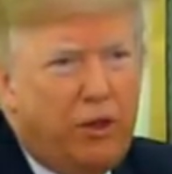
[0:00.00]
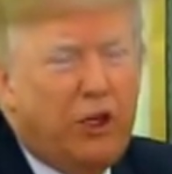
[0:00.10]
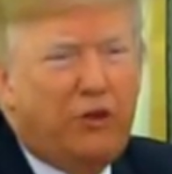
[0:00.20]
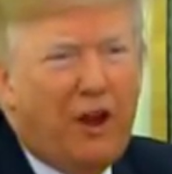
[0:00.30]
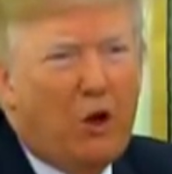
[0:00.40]

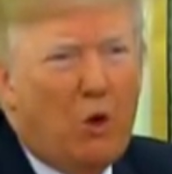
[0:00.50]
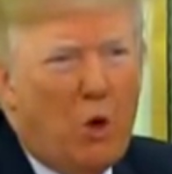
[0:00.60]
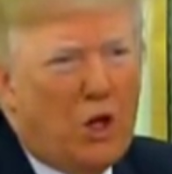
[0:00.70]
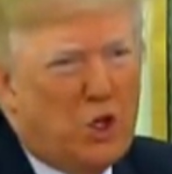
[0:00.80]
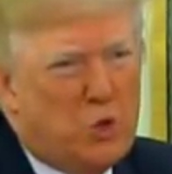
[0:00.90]
These federal
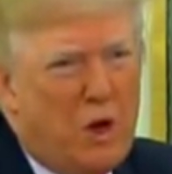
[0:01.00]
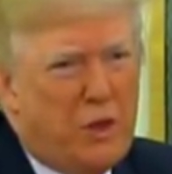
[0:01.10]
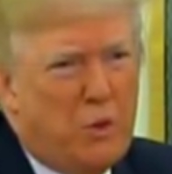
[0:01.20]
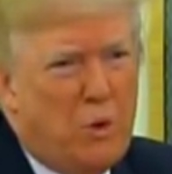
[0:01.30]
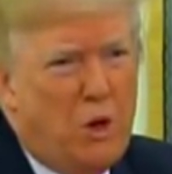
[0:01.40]
workers
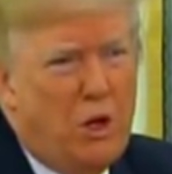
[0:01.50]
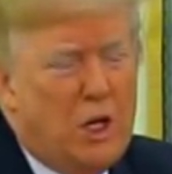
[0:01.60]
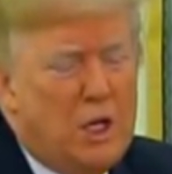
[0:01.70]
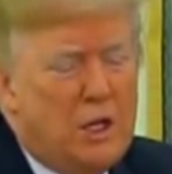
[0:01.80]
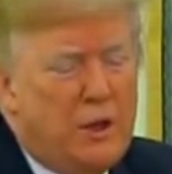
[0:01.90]
want the wall.
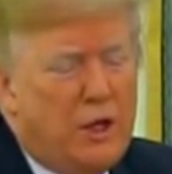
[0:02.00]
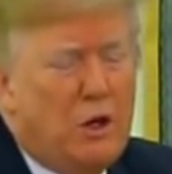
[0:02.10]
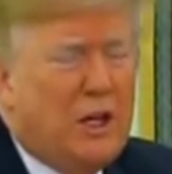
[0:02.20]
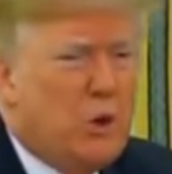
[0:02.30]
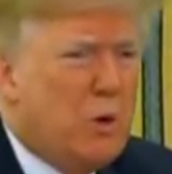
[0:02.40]
The
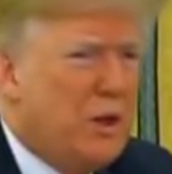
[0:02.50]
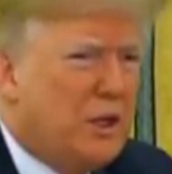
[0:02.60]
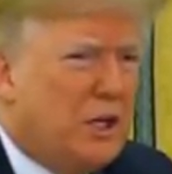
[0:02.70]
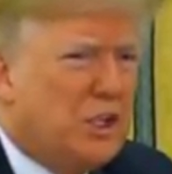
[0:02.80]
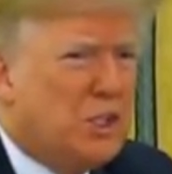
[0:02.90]
only one
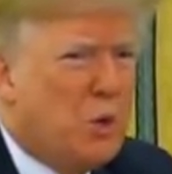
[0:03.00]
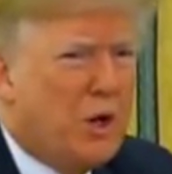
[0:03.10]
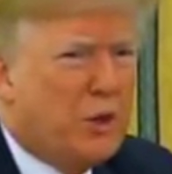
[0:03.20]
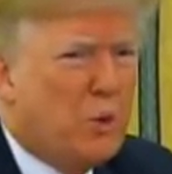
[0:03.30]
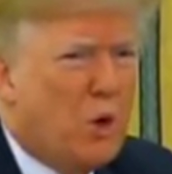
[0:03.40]
that doesn't
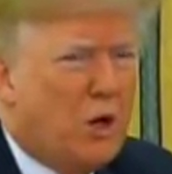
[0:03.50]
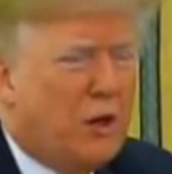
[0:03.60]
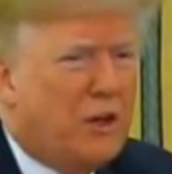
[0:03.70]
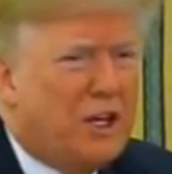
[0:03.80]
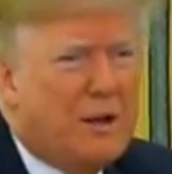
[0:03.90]
want the wall
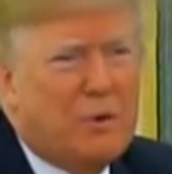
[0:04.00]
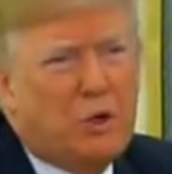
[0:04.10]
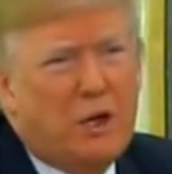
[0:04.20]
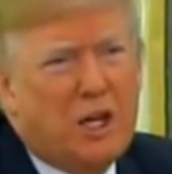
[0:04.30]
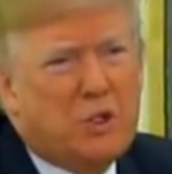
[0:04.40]
are the
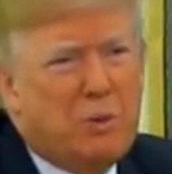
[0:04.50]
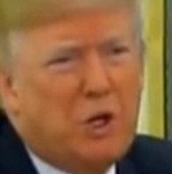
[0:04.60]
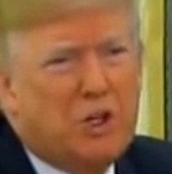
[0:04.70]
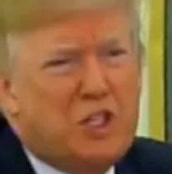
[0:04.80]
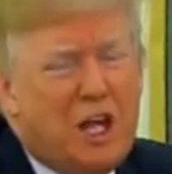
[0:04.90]
Democrats,
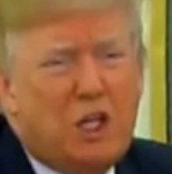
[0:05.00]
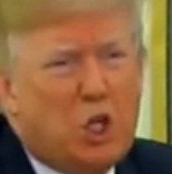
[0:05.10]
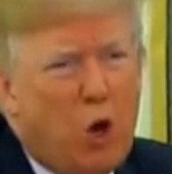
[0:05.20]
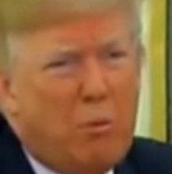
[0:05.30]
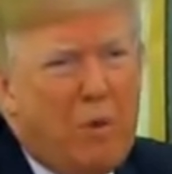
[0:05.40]
because they
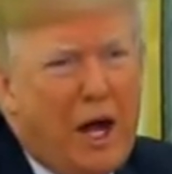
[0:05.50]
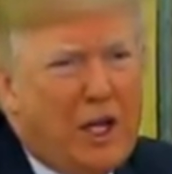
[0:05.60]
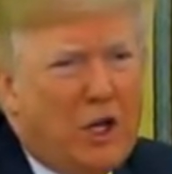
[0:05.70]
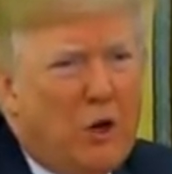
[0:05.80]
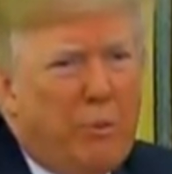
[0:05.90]
don't
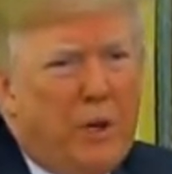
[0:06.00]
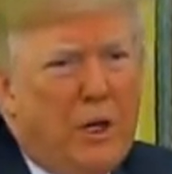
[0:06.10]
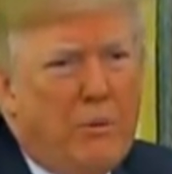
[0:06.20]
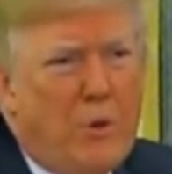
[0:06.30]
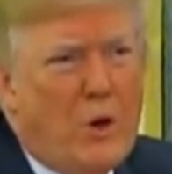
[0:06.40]
mind
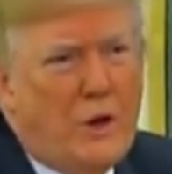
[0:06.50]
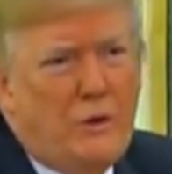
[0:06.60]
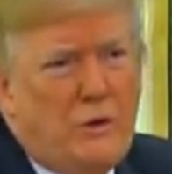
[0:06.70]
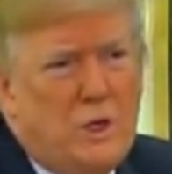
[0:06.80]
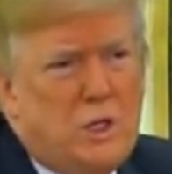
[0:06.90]
open
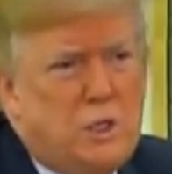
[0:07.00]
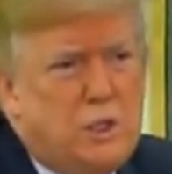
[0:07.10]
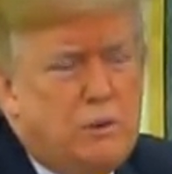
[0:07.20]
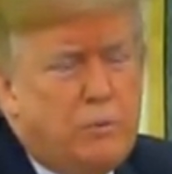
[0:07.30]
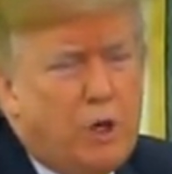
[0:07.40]
borders.
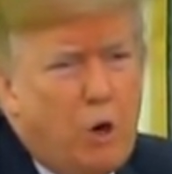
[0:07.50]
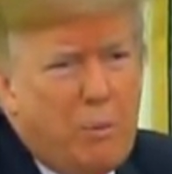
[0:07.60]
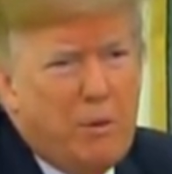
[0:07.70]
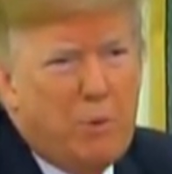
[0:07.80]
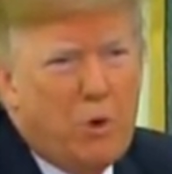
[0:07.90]
But
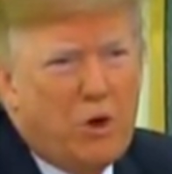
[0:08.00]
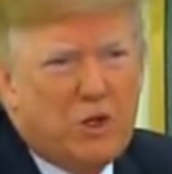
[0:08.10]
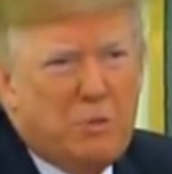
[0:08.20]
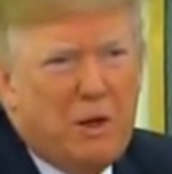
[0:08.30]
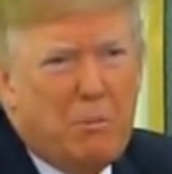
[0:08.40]
open
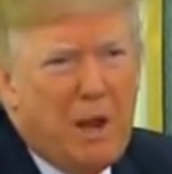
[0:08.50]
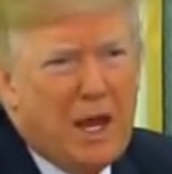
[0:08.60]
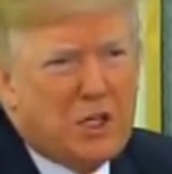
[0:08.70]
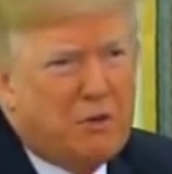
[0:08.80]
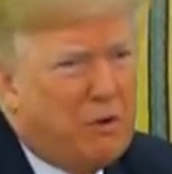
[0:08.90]
borders mean
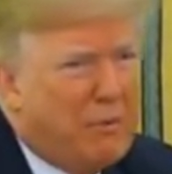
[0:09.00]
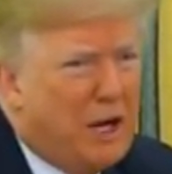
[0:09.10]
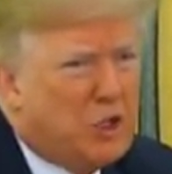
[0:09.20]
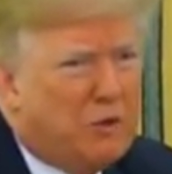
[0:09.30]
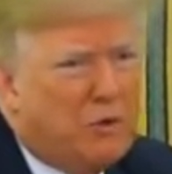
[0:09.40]
massive
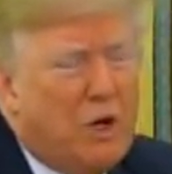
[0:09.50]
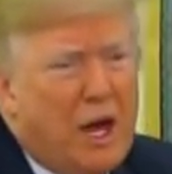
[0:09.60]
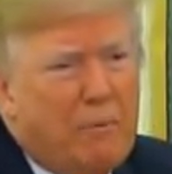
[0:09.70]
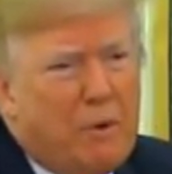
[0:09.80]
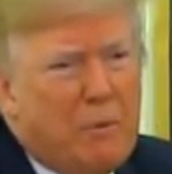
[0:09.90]
amounts of
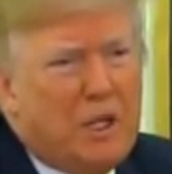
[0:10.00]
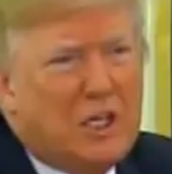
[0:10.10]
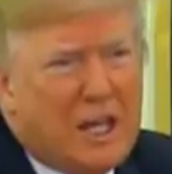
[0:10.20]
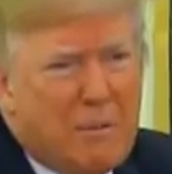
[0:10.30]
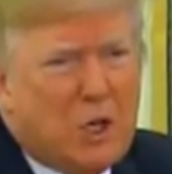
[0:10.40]
crime. I mean,
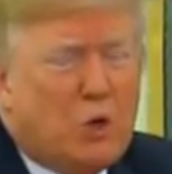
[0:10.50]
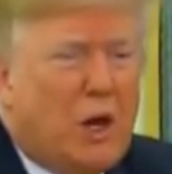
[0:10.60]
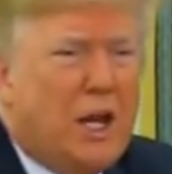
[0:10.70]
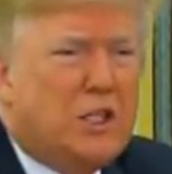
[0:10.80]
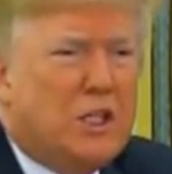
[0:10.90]
the
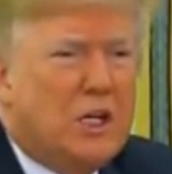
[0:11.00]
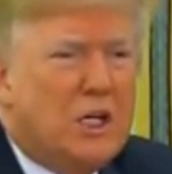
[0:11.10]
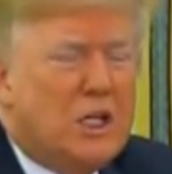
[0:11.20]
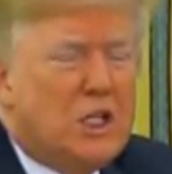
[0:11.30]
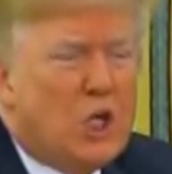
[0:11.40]
Democrats
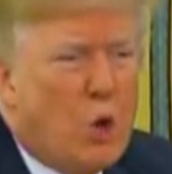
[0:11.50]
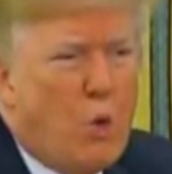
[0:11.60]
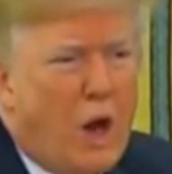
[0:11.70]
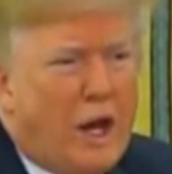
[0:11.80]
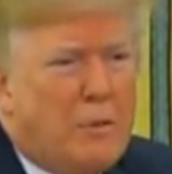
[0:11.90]

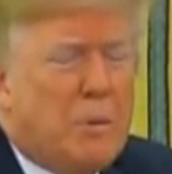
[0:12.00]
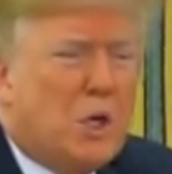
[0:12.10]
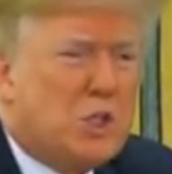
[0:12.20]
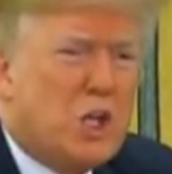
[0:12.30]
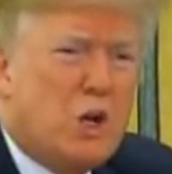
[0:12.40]
don't want it
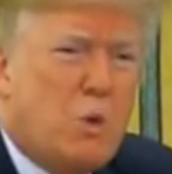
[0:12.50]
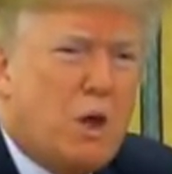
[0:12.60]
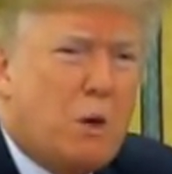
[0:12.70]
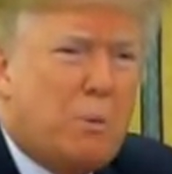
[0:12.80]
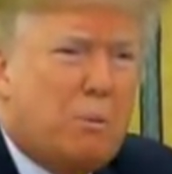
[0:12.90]
because they don't
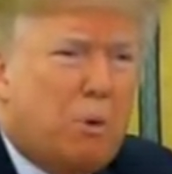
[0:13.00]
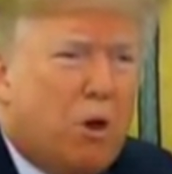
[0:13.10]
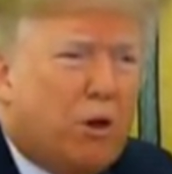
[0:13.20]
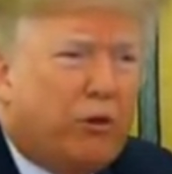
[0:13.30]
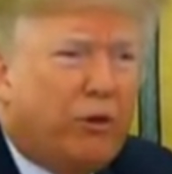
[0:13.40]
want open
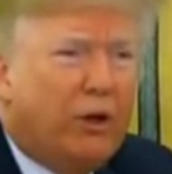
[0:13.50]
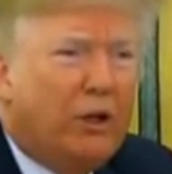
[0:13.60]
borders.